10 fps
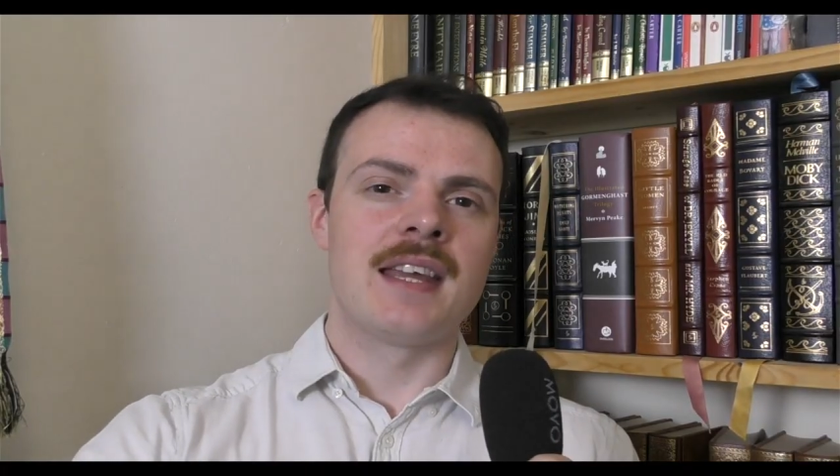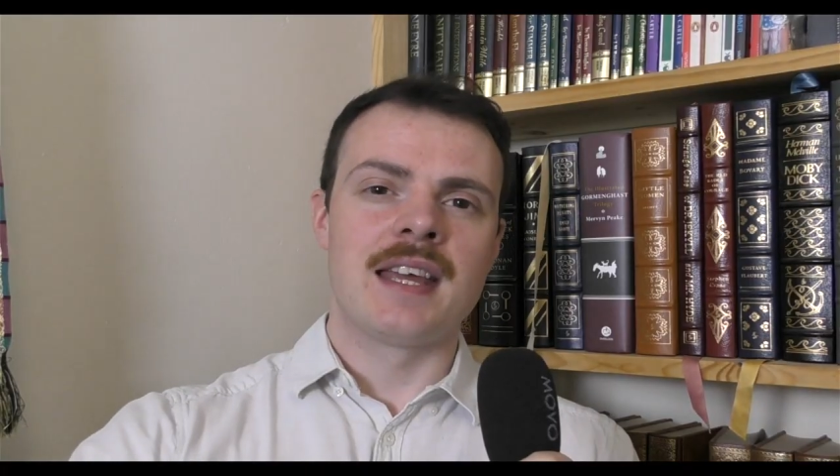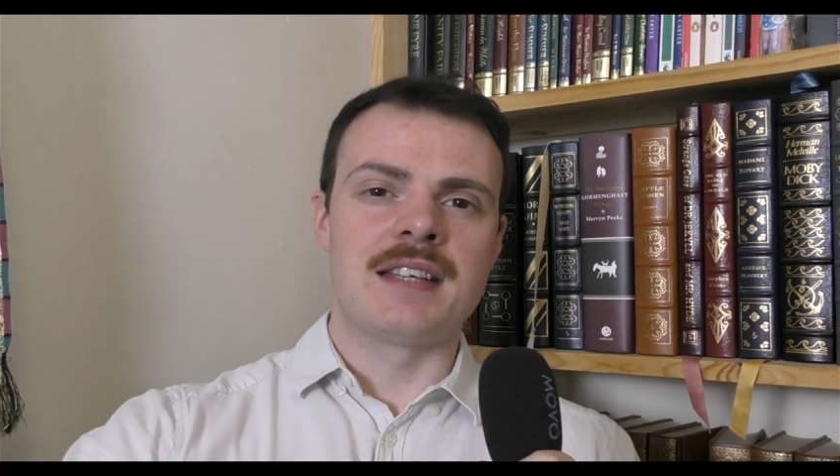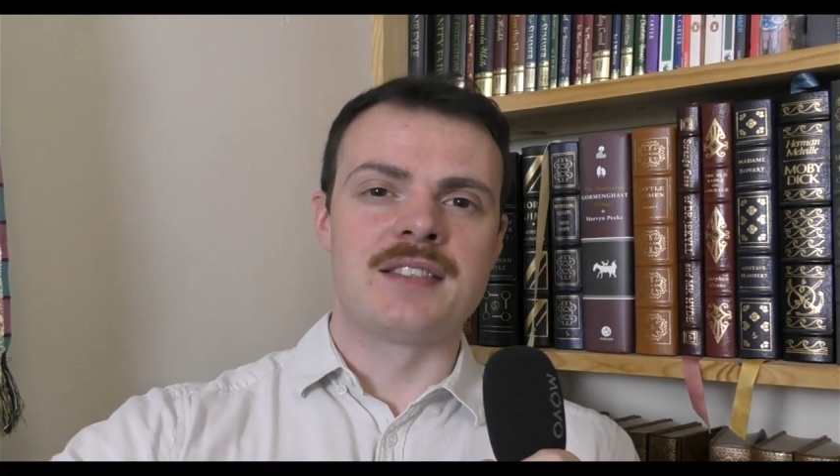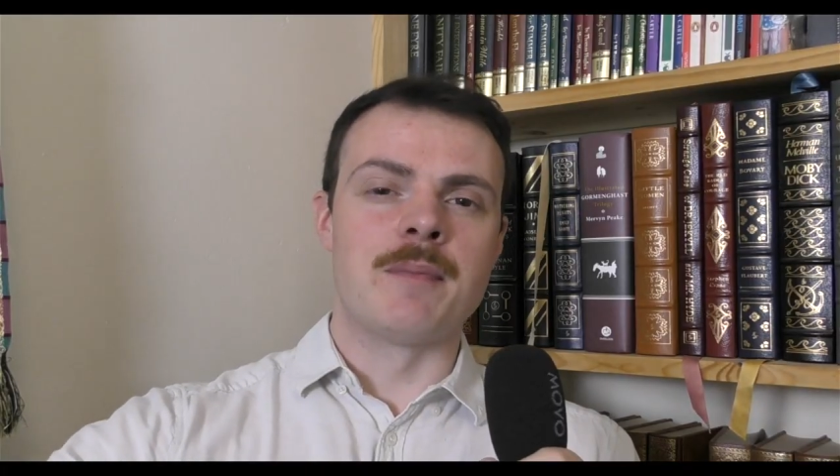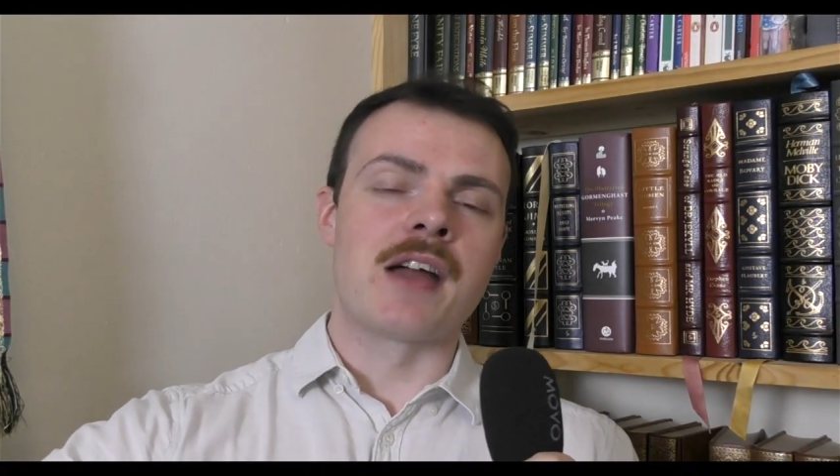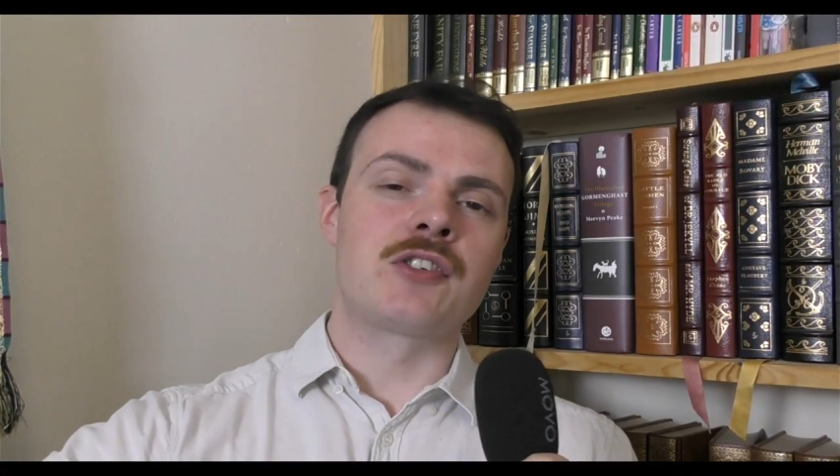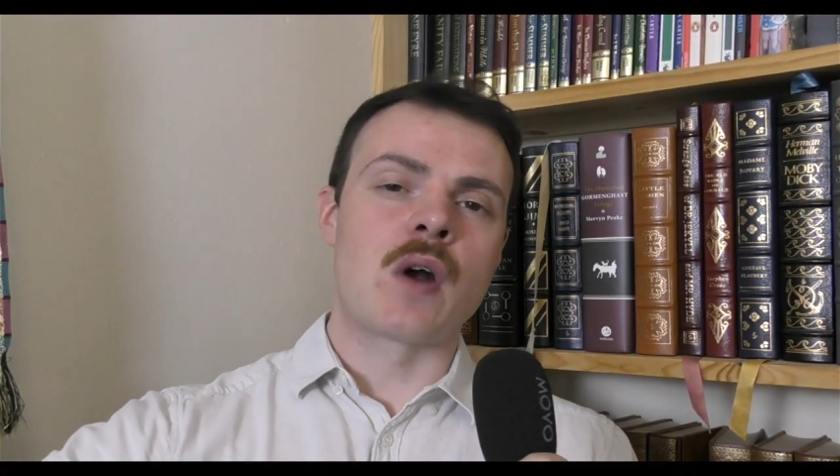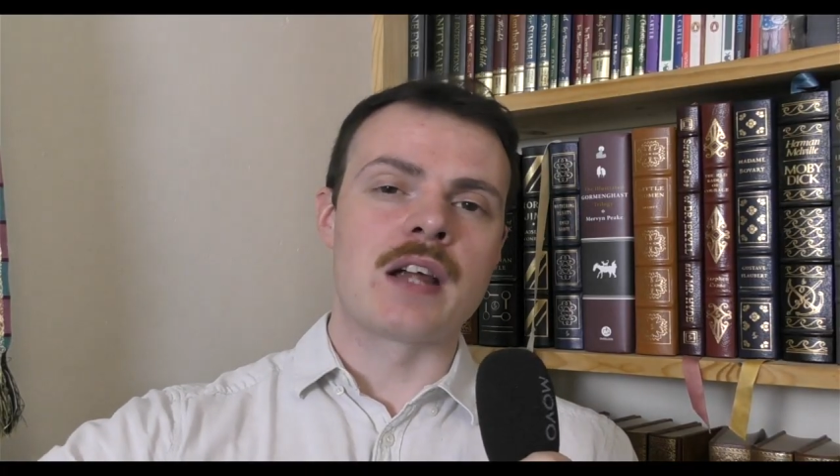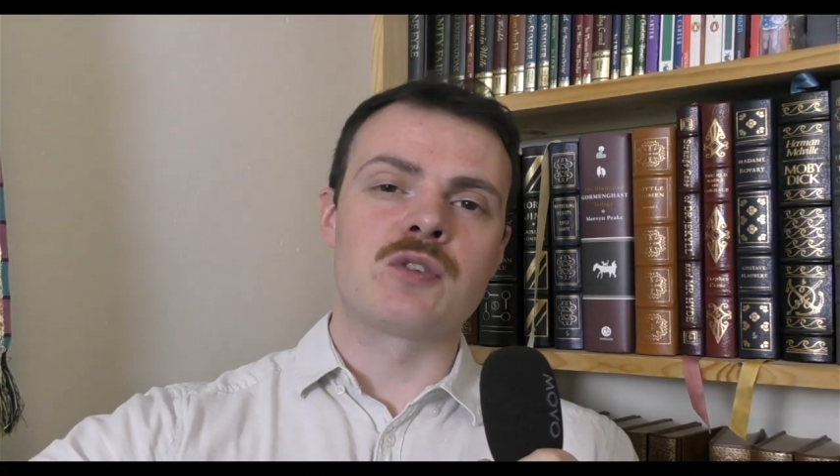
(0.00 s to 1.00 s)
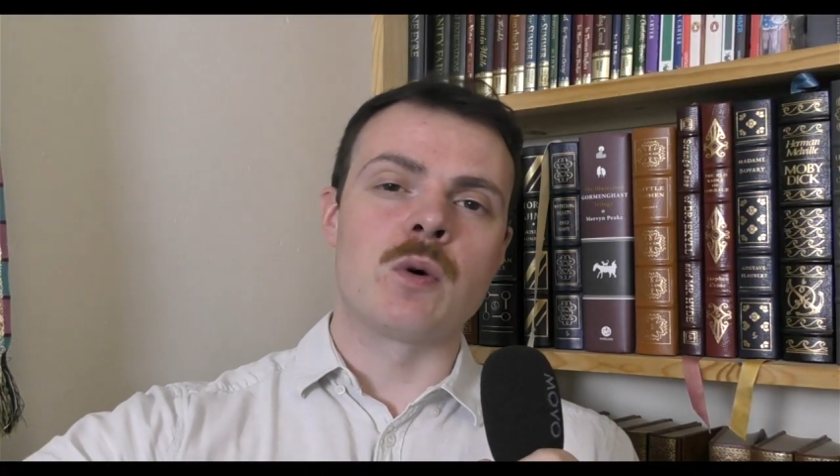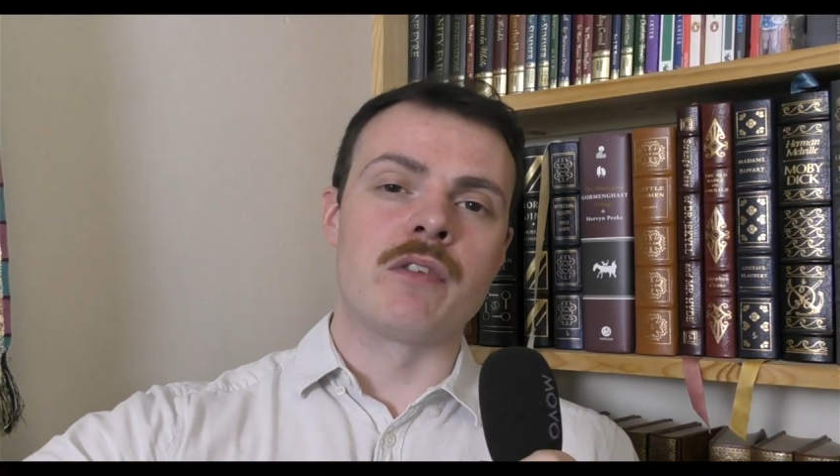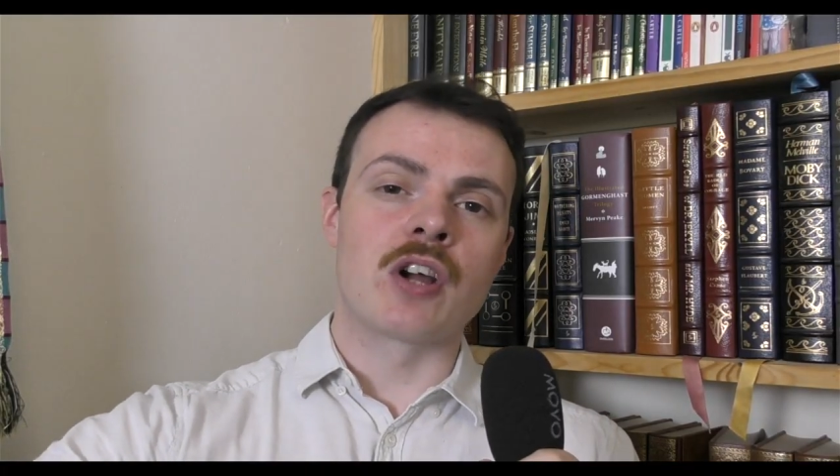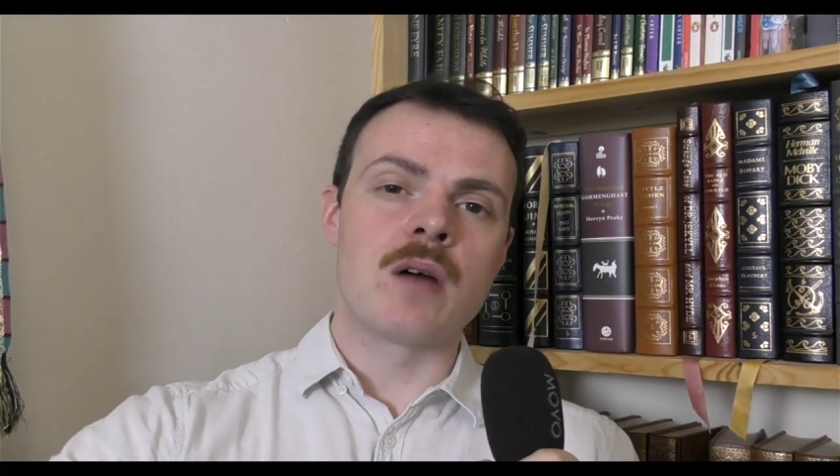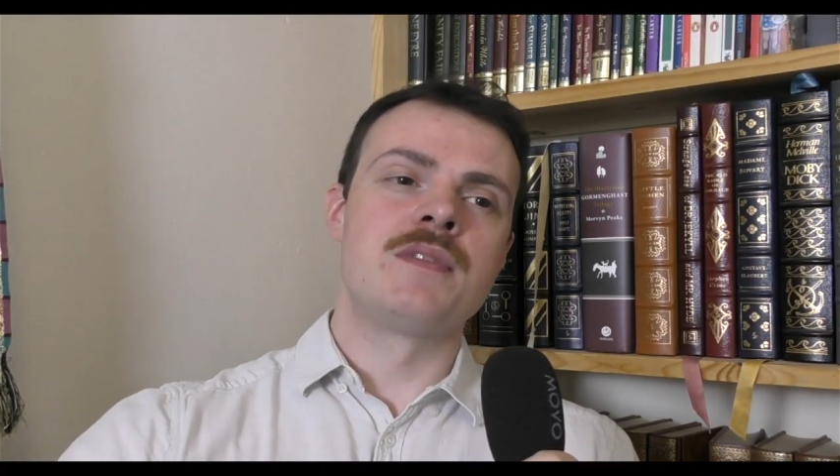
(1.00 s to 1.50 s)
is that by trying to
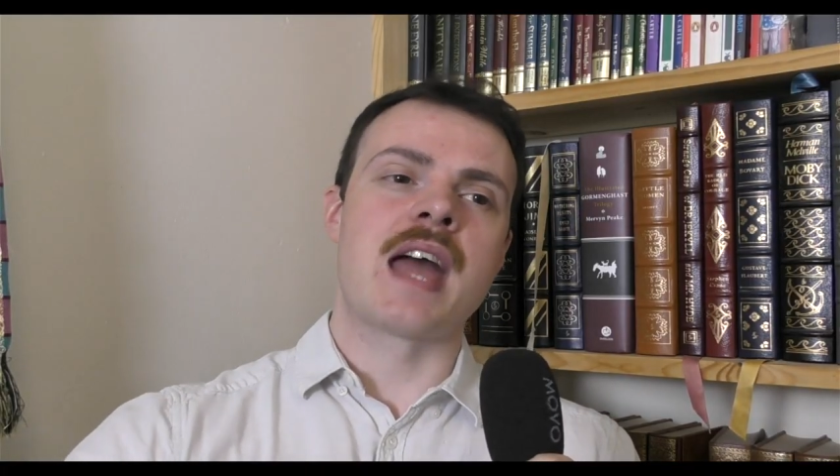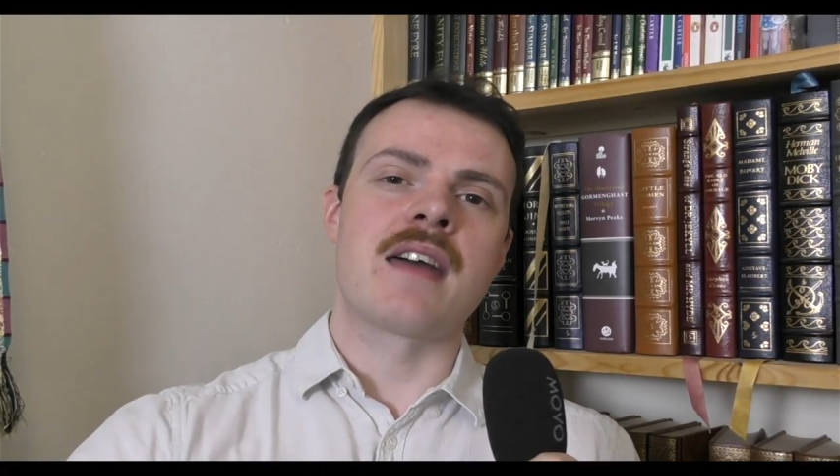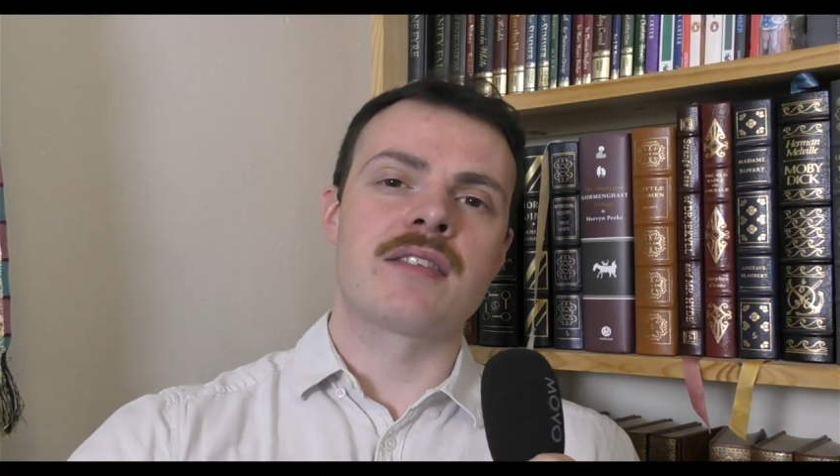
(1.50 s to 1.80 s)
overcome death,